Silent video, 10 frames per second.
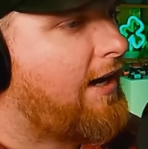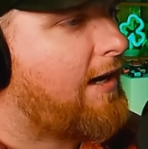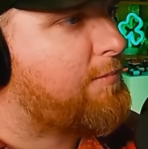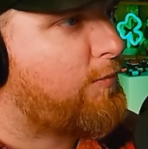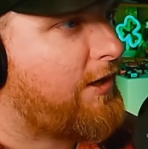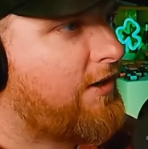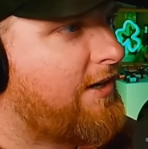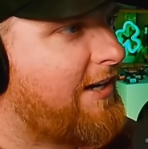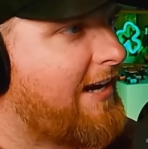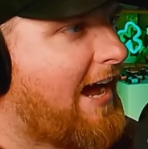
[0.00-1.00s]
But we are in
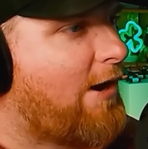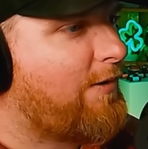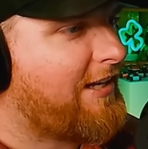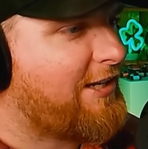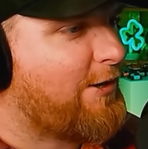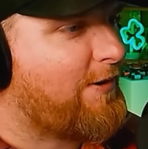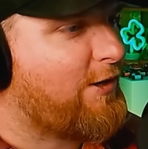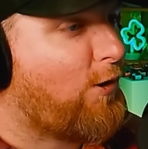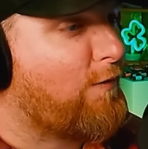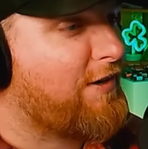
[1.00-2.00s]
an Audi going
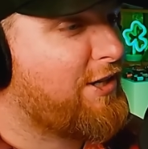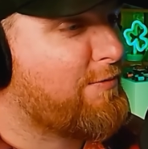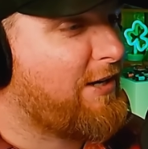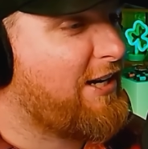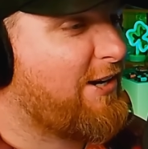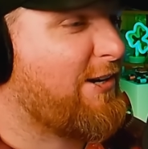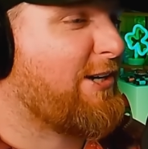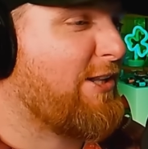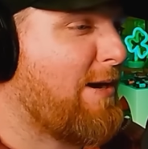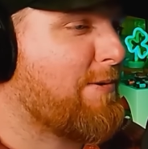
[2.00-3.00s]
over 300
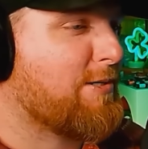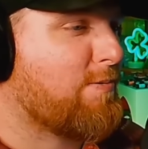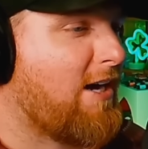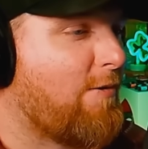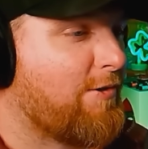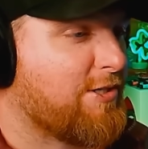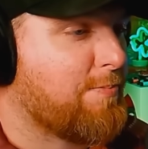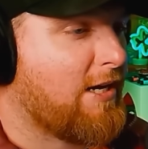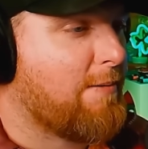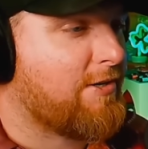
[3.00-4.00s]
kilometers per hour. The
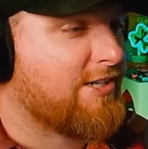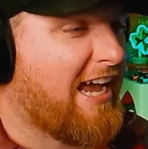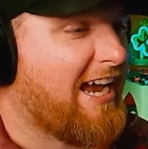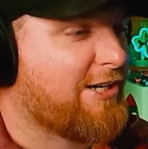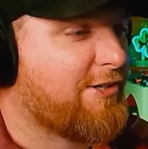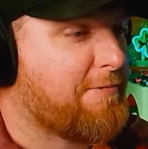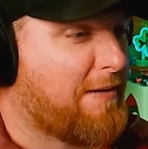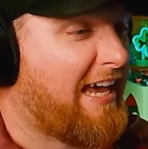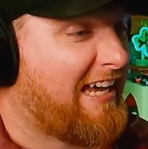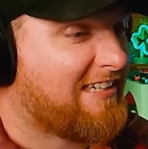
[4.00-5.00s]
speedometer is actually
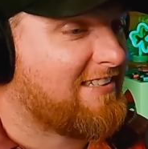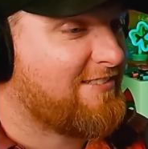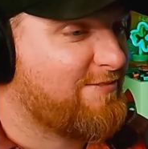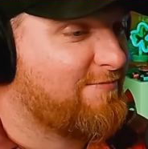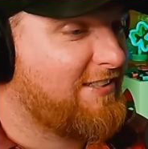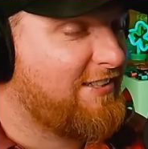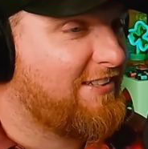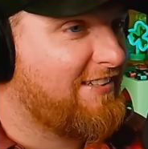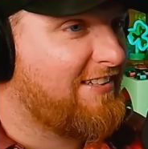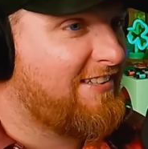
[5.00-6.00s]
pegged.
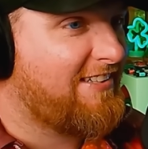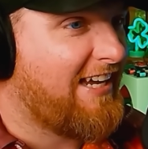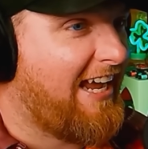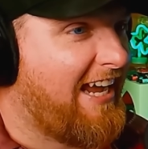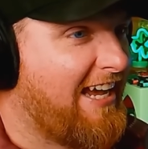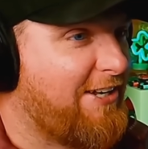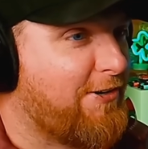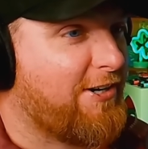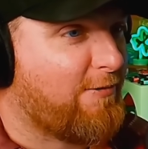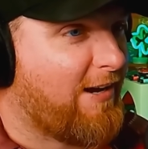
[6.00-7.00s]
And they're
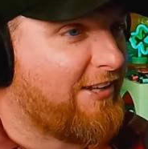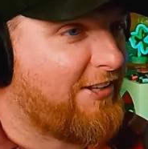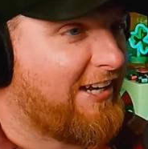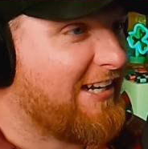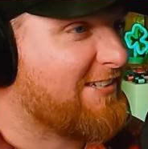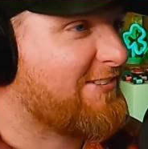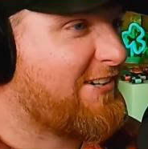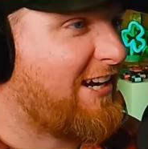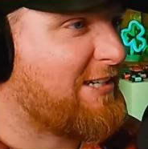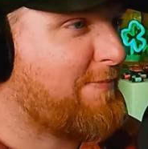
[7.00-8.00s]
in the right lane. That's what
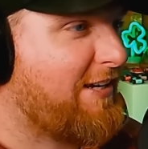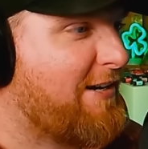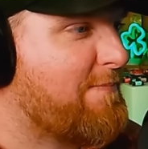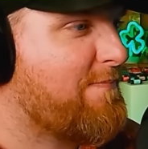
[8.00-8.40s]
cracks me up.